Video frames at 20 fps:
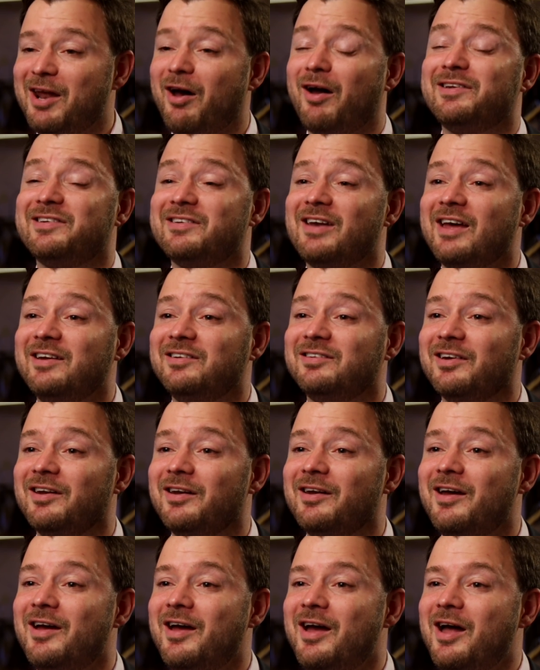in
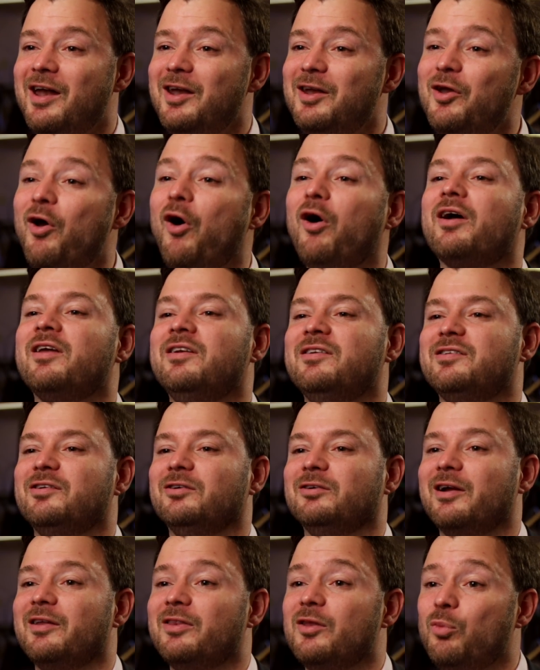isolation, not
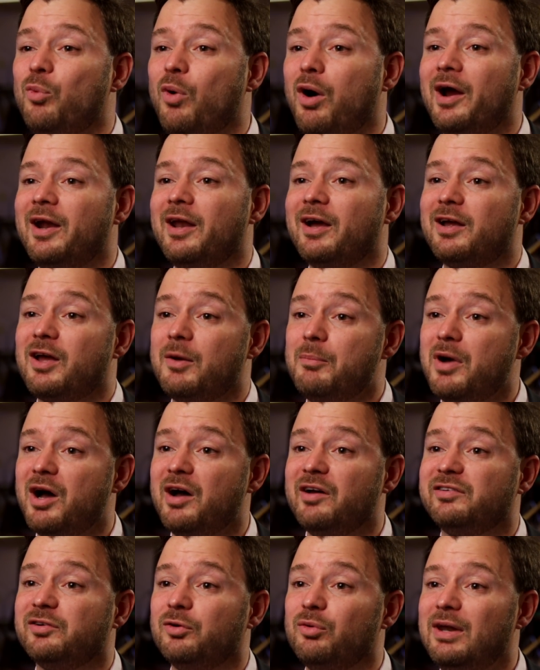considering the wider
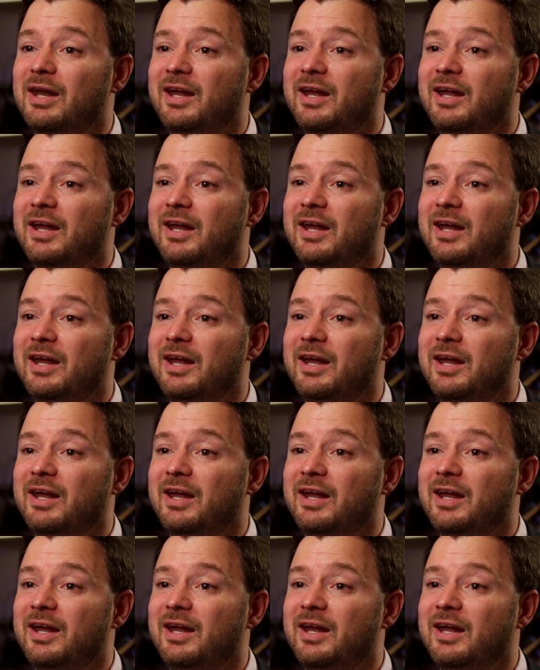commercial,